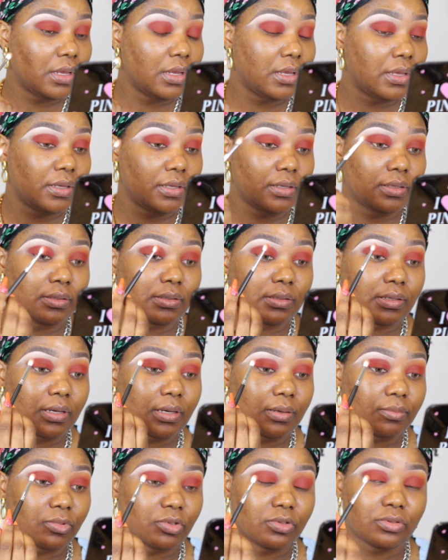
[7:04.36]
and
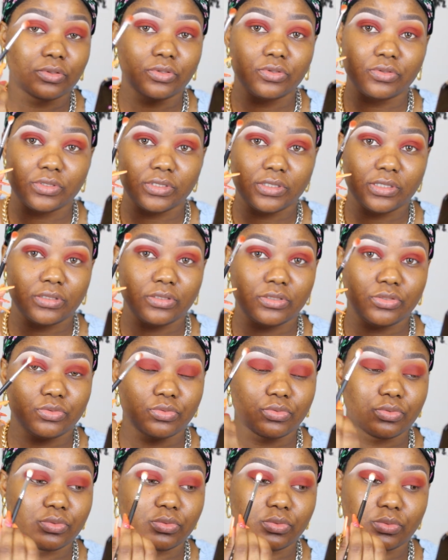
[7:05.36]
I'm gonna use it
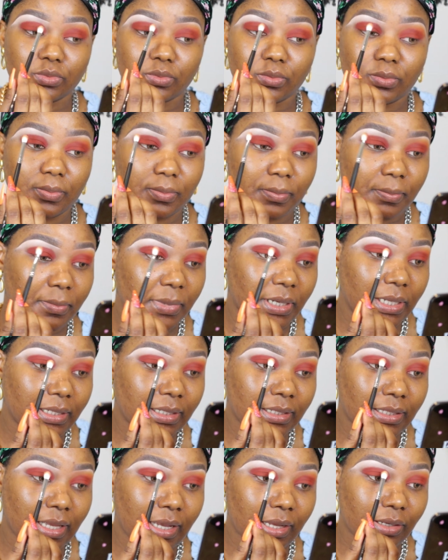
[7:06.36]
to
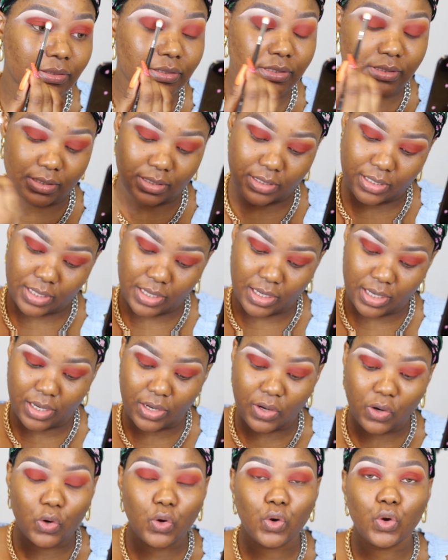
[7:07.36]
blend out
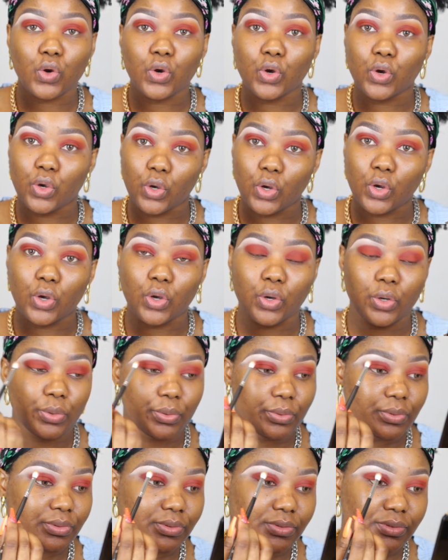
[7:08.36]
cocoa
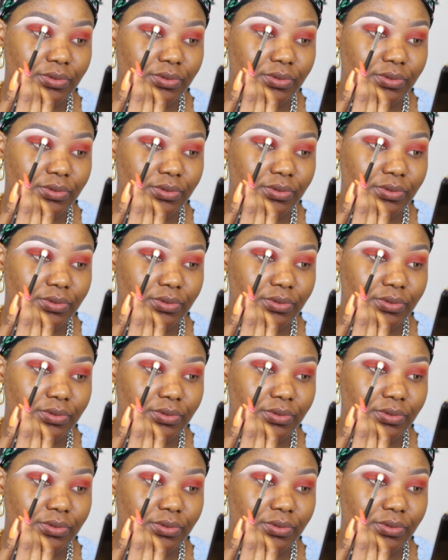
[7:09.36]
